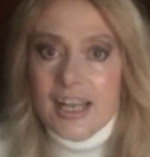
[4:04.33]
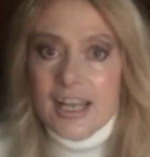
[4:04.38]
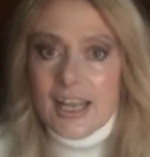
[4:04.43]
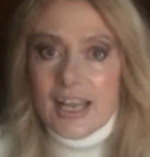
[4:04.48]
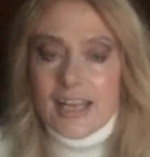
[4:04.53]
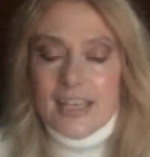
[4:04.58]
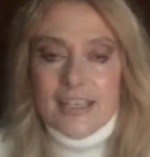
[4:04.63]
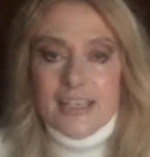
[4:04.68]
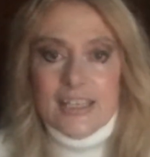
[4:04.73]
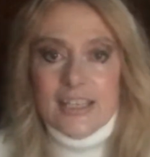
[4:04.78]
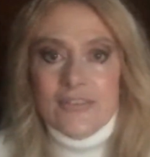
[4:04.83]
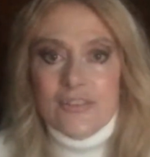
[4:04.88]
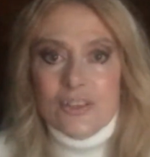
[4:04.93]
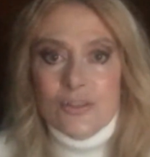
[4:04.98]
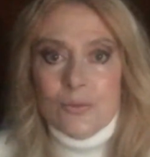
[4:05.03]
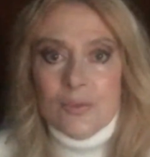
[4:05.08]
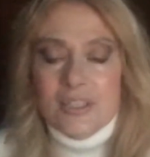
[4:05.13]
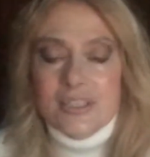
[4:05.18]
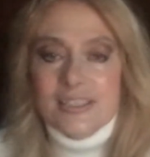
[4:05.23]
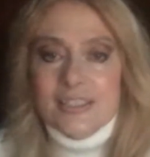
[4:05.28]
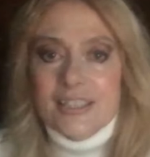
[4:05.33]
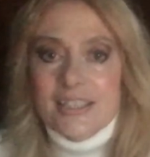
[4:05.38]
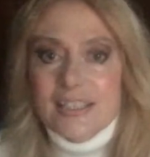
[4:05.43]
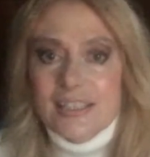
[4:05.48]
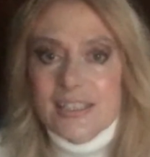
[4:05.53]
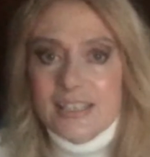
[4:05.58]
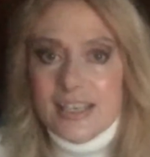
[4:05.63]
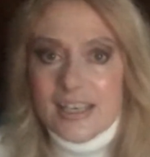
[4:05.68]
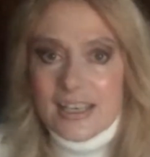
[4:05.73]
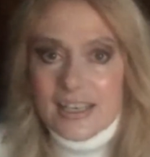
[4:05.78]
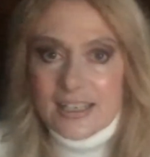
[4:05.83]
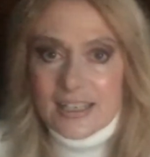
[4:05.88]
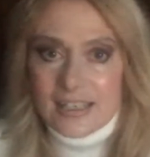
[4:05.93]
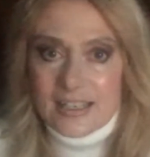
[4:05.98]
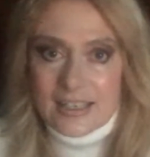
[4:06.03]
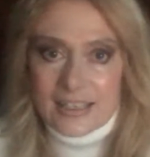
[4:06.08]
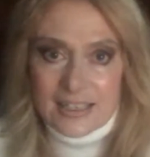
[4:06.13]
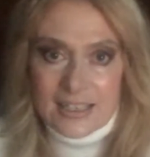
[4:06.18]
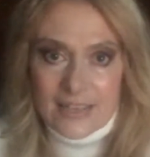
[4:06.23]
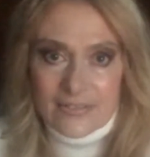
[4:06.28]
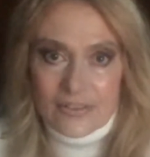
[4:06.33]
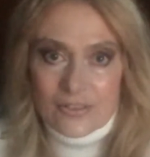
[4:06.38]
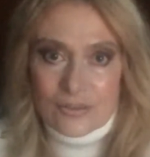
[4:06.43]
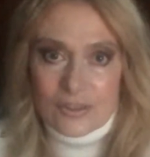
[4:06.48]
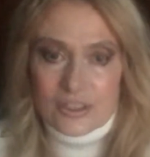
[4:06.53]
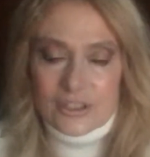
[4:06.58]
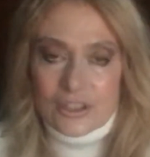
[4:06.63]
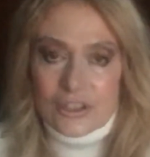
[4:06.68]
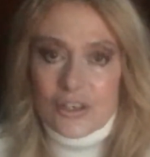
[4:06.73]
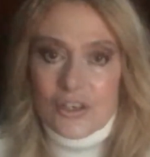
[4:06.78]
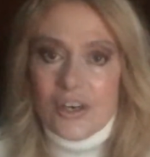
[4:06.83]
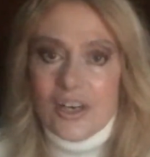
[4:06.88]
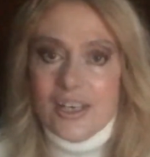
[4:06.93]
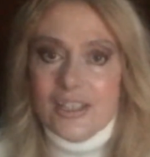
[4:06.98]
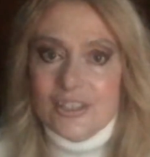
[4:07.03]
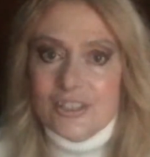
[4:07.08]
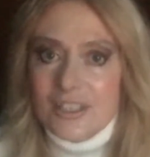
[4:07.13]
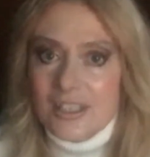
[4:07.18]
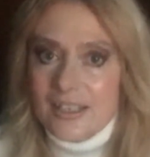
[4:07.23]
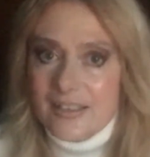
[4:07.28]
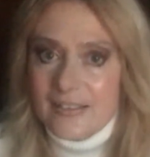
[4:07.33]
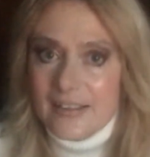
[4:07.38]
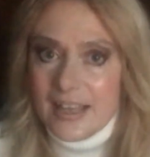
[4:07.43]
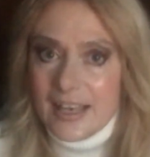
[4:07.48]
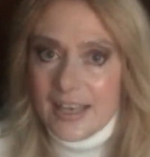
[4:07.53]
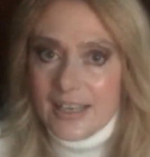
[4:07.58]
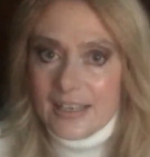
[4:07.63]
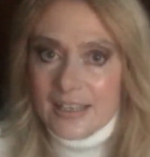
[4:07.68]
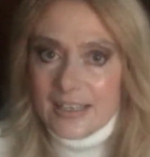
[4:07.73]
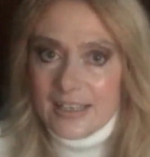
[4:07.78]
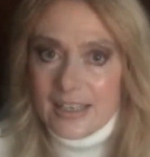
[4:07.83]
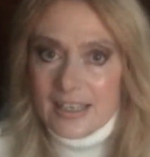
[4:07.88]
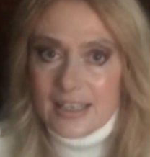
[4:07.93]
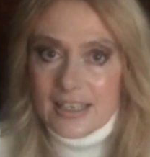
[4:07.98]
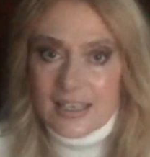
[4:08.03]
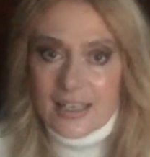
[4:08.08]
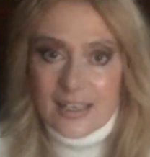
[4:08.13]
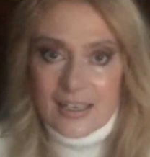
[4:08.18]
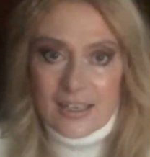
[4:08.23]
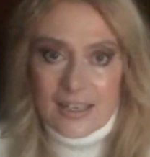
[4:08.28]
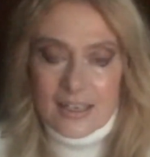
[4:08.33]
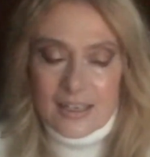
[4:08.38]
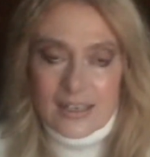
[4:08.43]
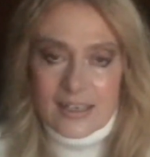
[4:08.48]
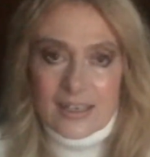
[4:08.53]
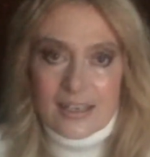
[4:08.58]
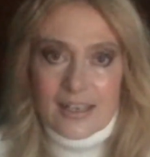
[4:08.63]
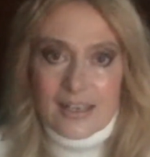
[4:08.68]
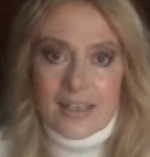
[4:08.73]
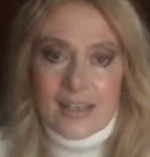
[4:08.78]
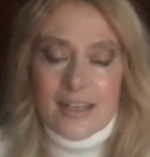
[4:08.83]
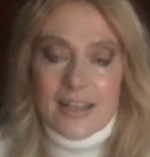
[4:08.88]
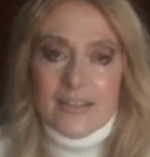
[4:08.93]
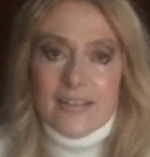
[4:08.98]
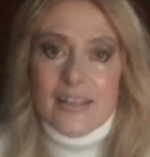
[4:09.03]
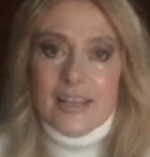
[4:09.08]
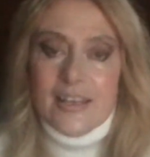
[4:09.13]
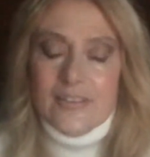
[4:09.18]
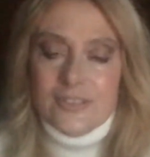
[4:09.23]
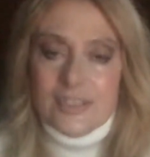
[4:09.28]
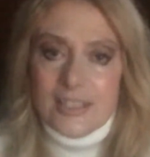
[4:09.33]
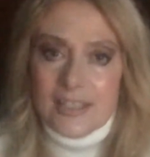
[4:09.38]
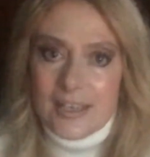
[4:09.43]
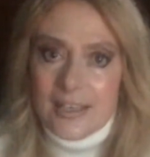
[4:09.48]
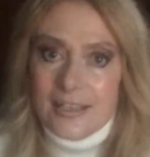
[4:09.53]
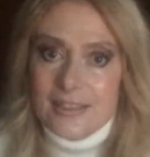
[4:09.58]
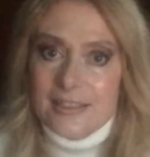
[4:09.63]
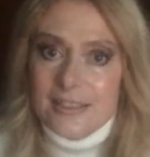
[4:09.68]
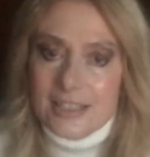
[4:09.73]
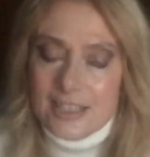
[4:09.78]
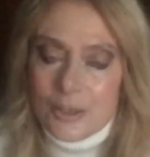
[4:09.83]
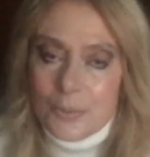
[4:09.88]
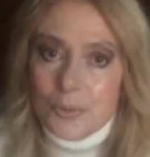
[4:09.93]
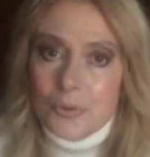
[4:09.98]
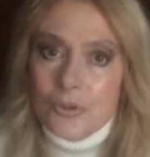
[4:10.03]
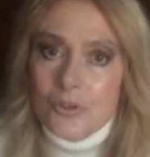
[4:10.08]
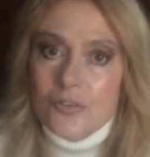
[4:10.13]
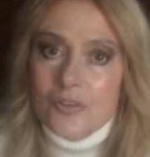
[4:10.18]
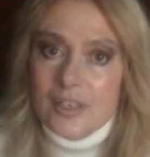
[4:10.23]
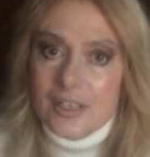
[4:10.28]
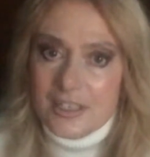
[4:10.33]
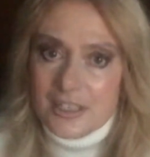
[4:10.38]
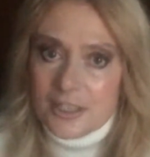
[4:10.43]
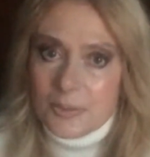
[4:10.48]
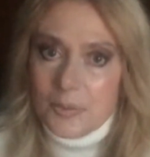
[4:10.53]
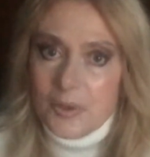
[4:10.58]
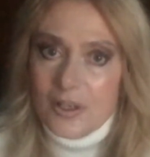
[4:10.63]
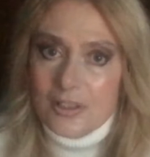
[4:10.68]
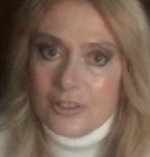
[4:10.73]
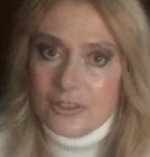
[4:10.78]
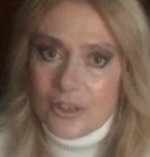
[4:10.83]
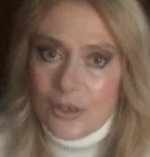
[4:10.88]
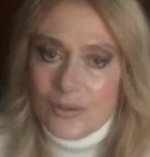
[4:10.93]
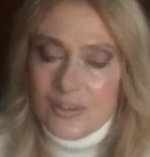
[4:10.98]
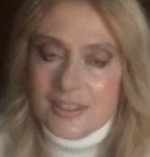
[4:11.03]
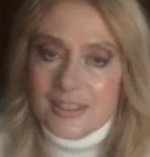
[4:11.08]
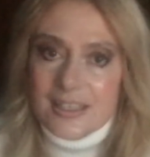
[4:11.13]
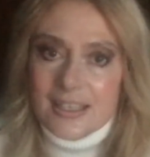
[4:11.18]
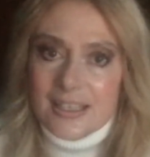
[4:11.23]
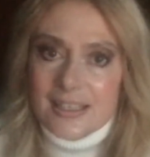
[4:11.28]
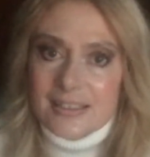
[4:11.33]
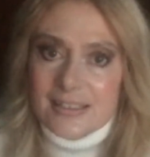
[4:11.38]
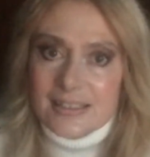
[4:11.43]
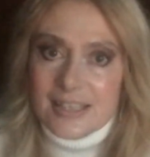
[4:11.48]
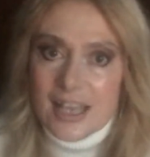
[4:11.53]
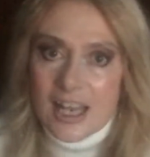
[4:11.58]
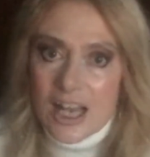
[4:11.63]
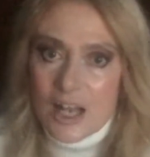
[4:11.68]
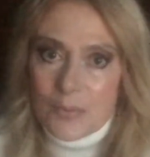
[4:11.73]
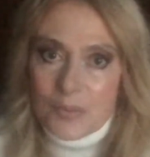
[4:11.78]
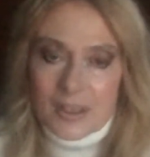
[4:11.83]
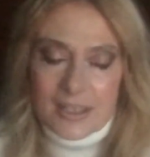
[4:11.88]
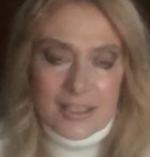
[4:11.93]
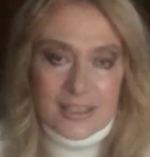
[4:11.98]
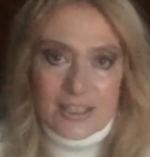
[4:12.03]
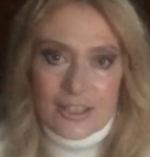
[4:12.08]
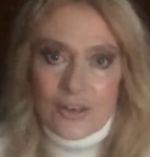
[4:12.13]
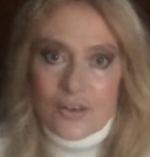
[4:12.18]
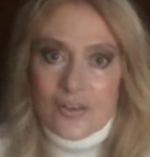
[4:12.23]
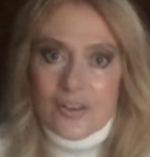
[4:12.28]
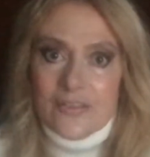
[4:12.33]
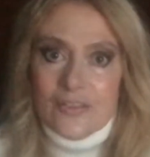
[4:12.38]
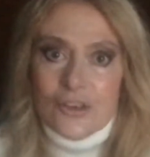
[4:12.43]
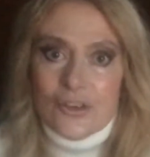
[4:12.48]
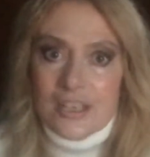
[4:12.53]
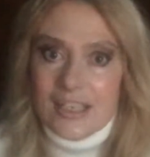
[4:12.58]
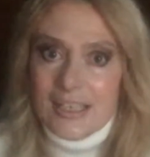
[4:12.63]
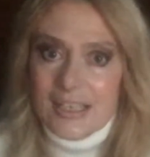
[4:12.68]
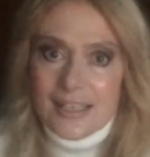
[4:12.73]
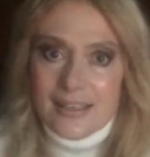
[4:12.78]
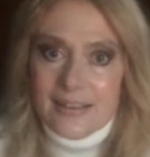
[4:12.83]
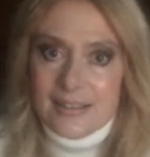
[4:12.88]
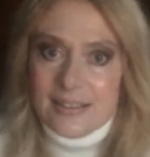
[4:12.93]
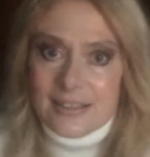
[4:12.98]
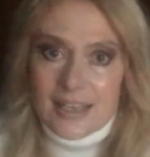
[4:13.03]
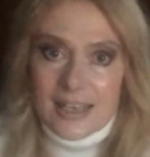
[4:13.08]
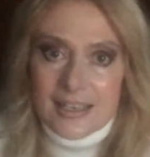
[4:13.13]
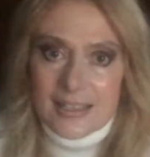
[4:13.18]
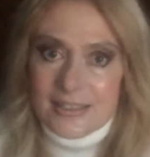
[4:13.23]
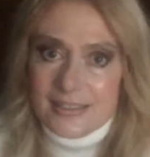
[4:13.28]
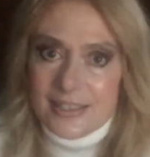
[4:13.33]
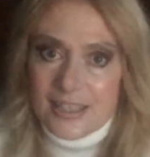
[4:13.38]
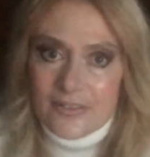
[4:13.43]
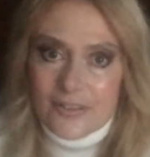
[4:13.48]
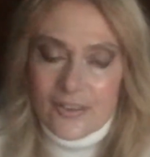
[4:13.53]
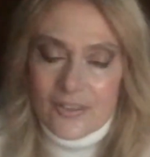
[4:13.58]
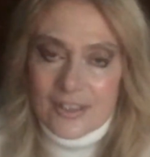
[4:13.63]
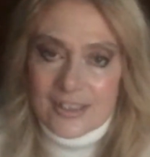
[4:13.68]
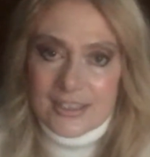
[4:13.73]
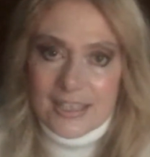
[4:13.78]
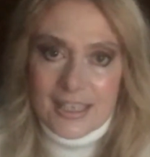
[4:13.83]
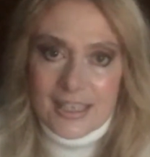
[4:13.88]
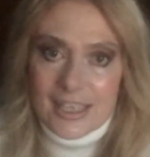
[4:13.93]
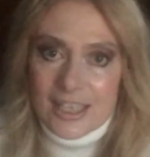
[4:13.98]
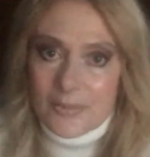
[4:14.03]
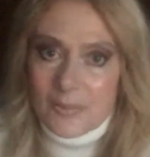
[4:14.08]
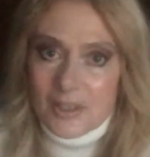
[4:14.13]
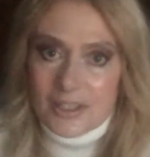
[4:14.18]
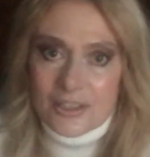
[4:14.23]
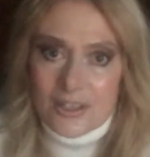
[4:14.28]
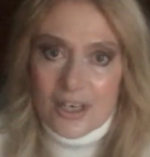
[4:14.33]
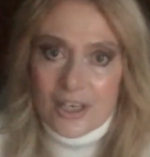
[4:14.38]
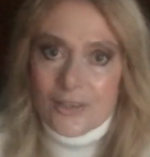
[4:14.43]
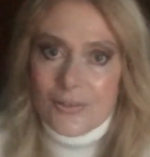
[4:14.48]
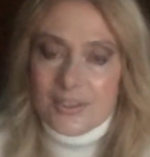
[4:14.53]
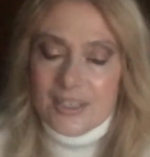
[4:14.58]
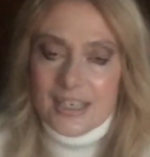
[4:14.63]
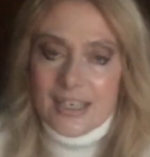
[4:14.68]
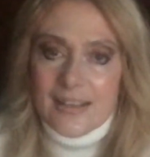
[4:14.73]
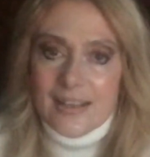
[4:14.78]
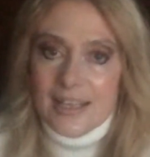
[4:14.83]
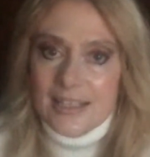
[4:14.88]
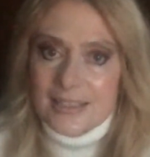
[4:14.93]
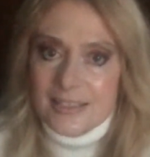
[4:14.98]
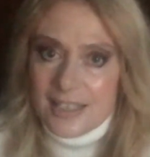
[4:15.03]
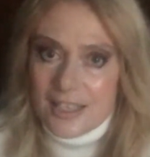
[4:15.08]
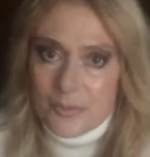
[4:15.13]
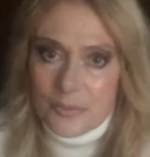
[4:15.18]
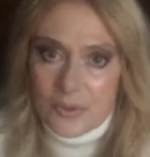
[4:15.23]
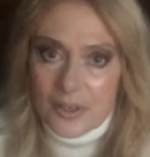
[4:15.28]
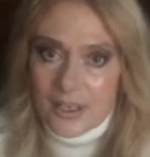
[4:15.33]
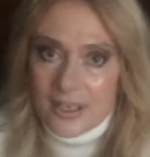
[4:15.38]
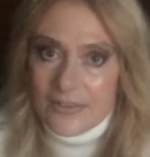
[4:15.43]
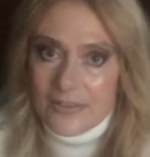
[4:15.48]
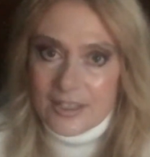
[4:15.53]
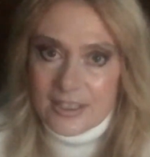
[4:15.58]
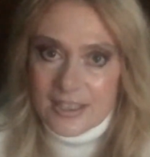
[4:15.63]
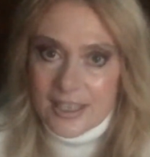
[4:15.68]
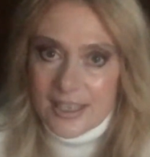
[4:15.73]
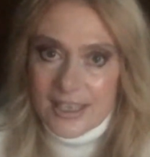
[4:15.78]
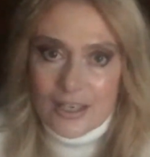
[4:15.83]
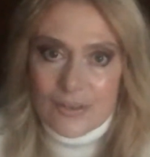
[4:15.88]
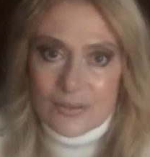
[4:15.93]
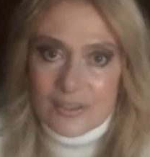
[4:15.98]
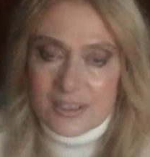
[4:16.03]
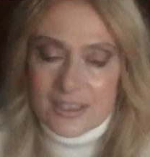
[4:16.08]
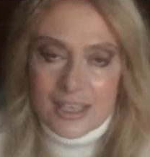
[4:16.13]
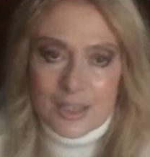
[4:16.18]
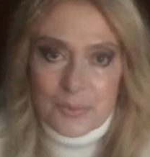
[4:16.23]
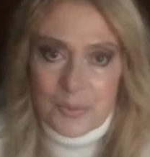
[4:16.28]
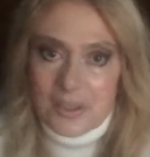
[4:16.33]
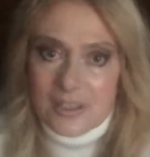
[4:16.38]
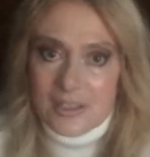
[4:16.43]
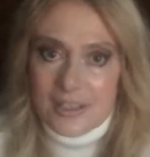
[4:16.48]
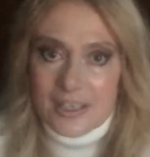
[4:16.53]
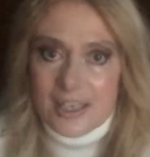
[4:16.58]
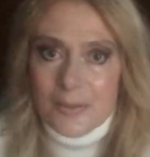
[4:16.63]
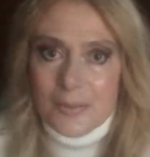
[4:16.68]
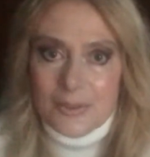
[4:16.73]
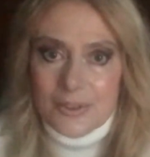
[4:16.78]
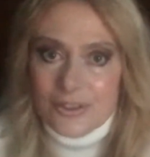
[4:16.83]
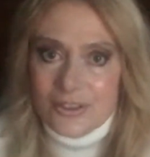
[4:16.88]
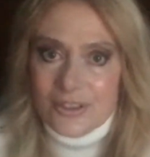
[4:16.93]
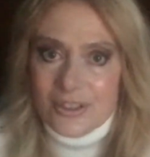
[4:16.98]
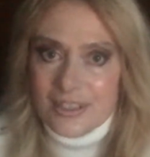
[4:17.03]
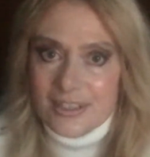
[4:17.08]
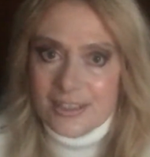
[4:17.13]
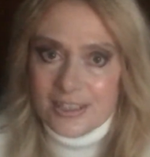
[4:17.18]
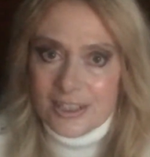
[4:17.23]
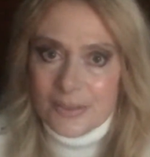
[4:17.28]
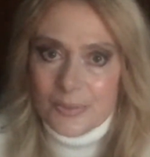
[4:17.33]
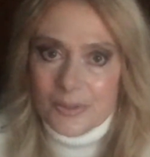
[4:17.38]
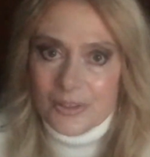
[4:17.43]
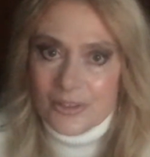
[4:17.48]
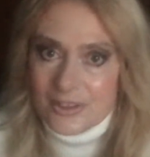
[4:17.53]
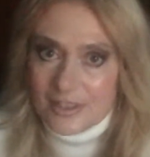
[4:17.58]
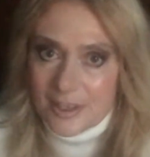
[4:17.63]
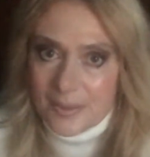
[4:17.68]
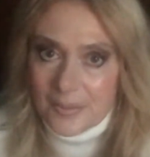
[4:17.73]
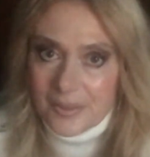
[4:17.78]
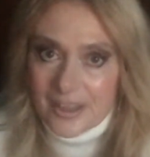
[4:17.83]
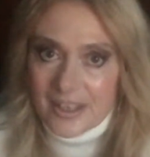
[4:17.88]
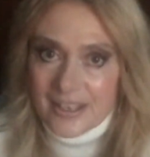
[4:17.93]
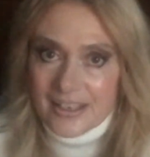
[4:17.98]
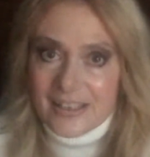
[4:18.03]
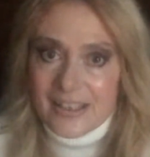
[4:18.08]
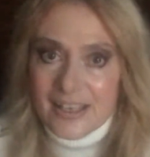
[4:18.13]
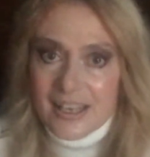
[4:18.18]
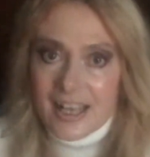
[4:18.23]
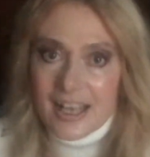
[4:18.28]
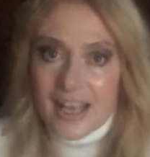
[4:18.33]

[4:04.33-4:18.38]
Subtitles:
And it even was a caution that the FDA did approve it in small doses. But, if you're eating this kind of stuff every day, like my daughter's eating that same bread every day, it was like building up in her system or something.